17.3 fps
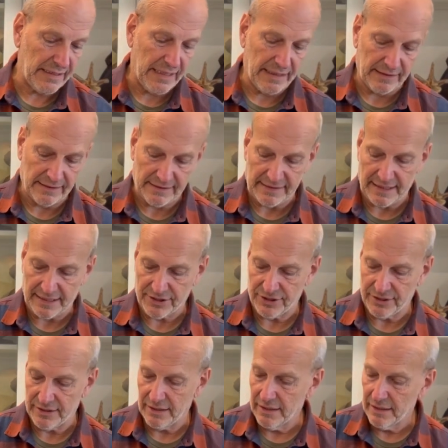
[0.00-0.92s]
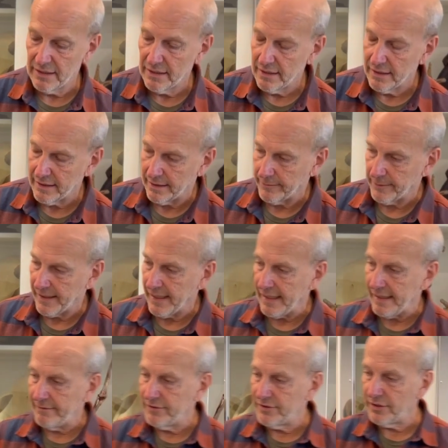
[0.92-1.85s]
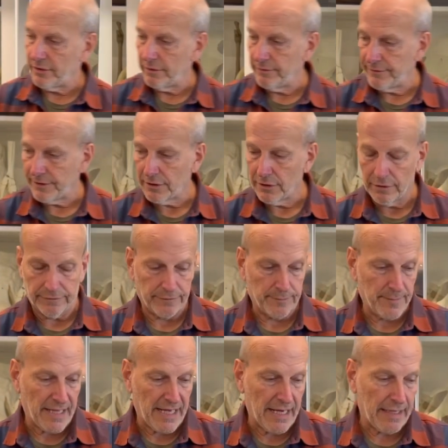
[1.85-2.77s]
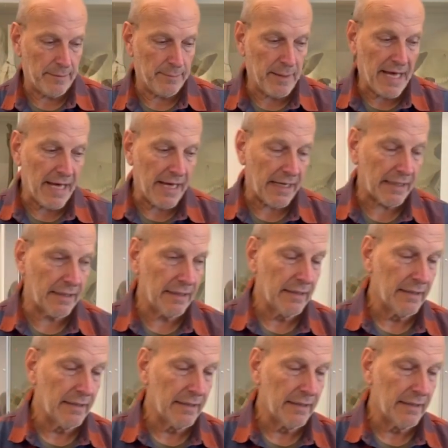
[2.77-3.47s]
tail section that we have. So if you go from the head back,